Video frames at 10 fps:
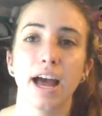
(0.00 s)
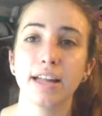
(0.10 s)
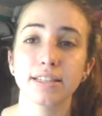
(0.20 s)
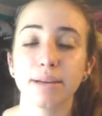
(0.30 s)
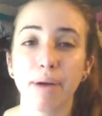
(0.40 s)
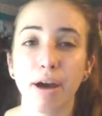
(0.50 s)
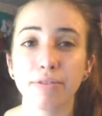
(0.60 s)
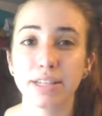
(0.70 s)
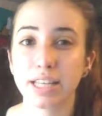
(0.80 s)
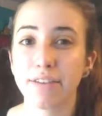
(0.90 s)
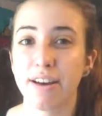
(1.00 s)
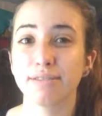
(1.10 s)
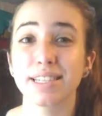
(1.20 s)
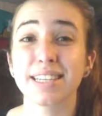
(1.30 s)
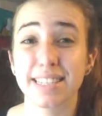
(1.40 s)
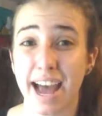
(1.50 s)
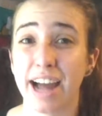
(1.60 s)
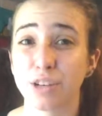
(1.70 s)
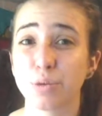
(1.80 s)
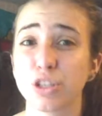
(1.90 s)
and somehow the safe house is
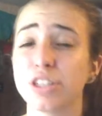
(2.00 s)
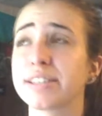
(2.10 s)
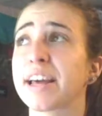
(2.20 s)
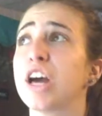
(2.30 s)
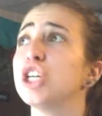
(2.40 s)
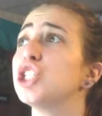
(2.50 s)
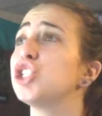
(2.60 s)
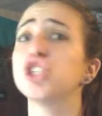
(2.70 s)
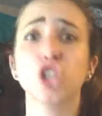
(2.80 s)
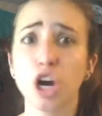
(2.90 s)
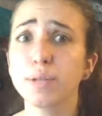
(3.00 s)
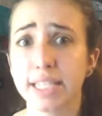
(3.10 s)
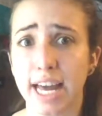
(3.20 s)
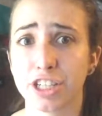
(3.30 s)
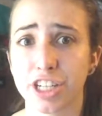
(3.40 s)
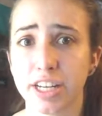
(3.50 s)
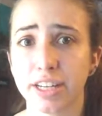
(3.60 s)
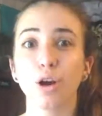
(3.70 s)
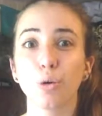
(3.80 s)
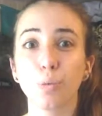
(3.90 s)
attacked, which is so sketchy.